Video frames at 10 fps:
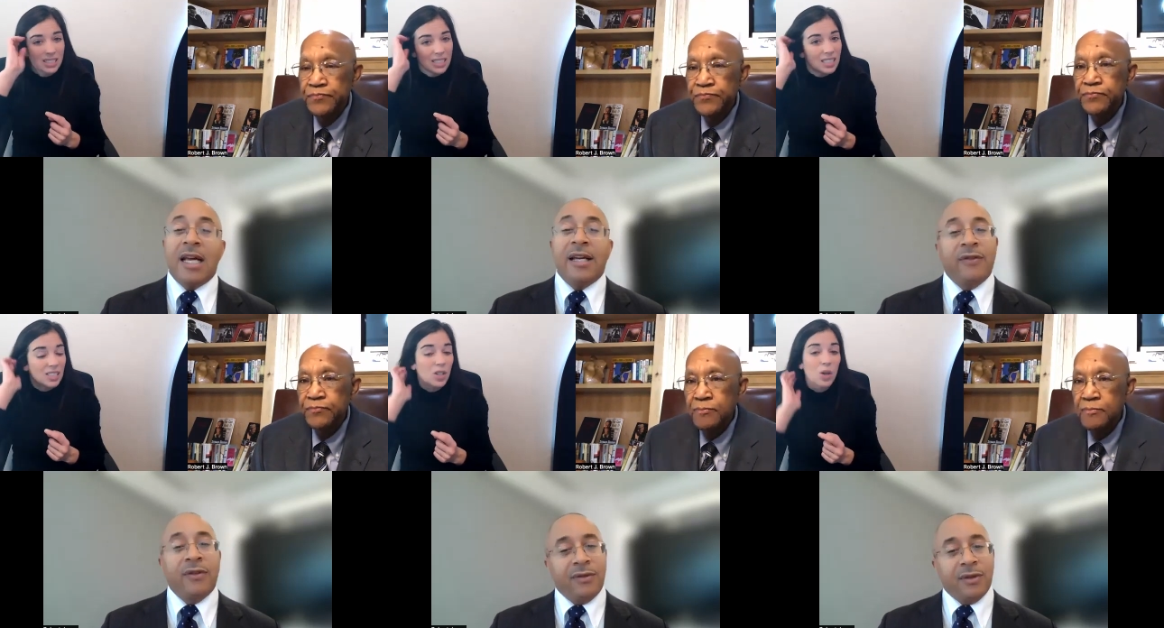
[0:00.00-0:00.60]

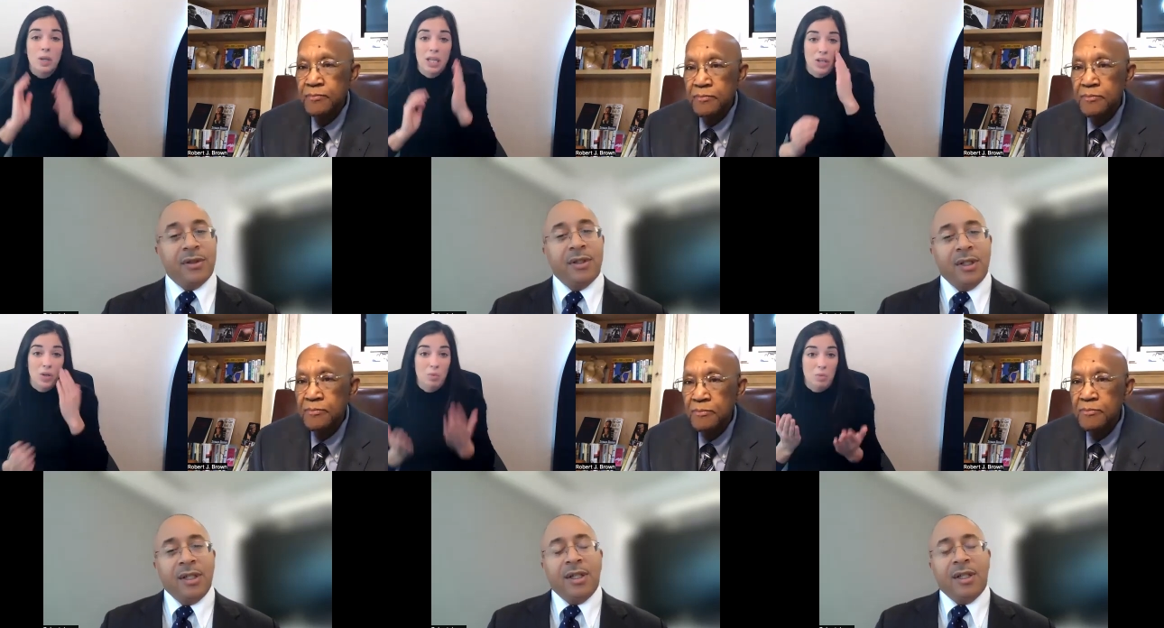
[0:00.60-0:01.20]
Speaker 1: life
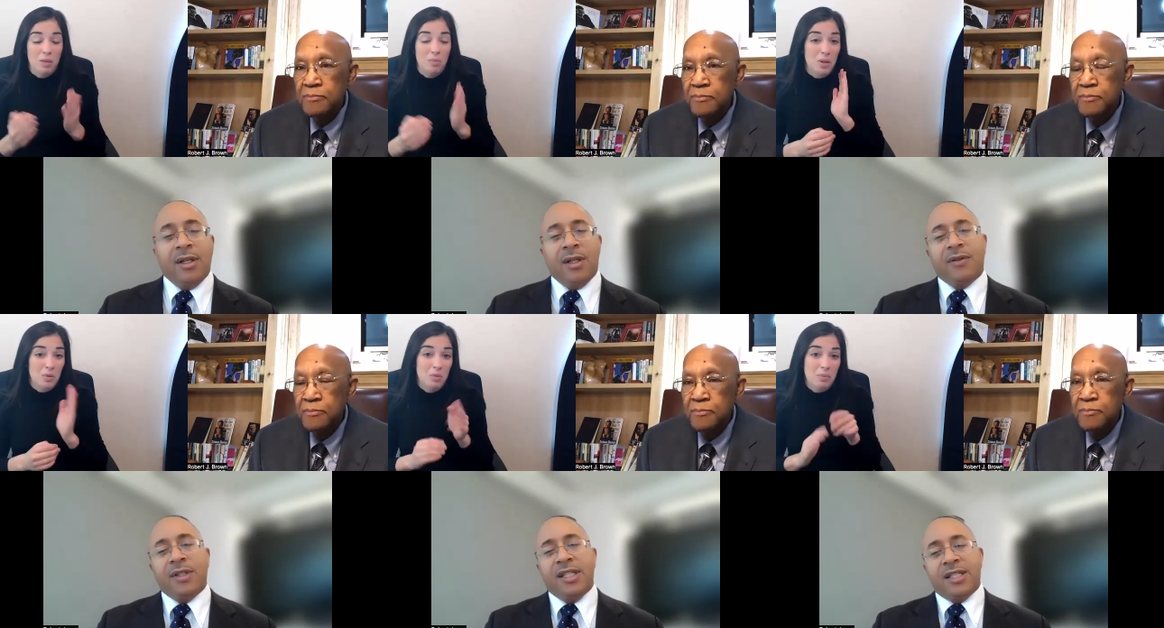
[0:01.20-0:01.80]
over,
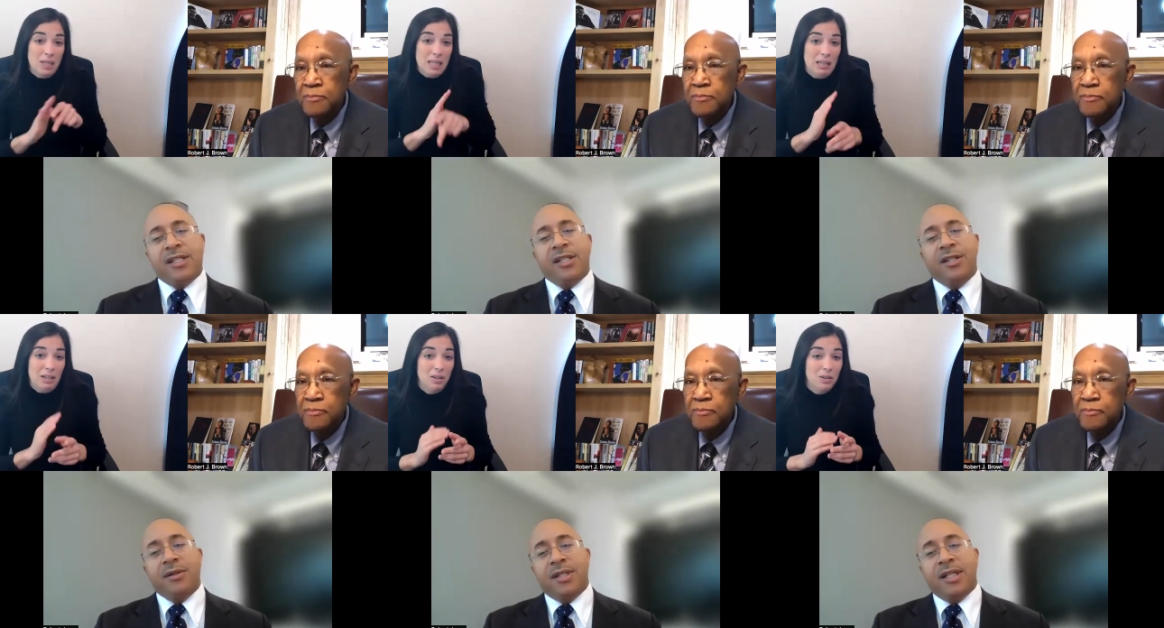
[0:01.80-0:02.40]
over these
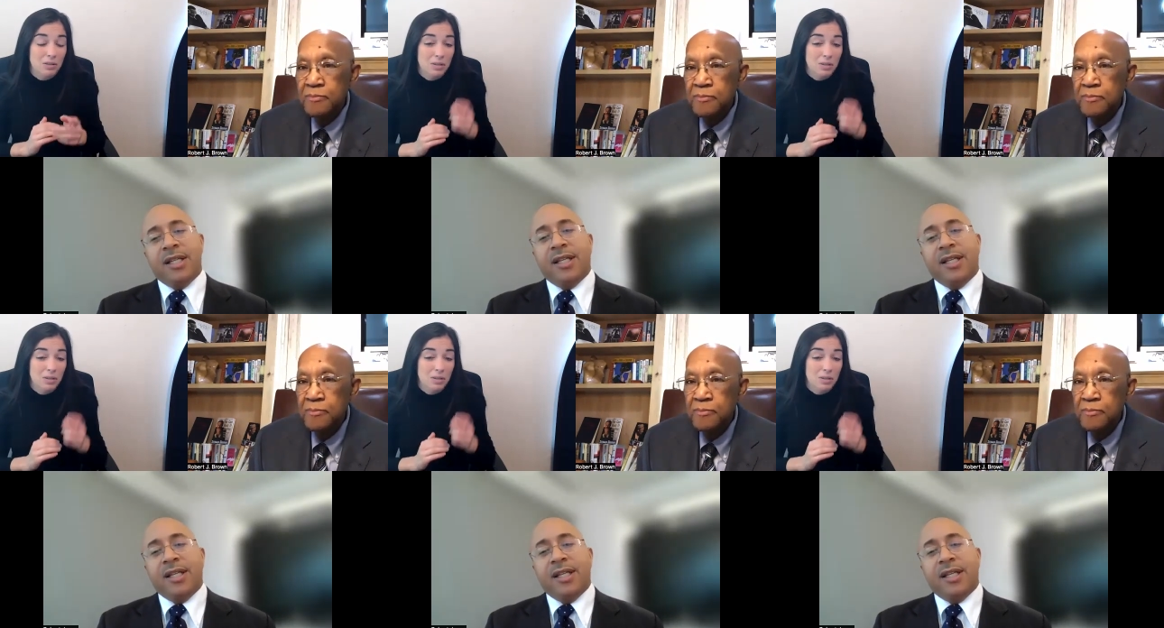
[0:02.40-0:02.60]
issues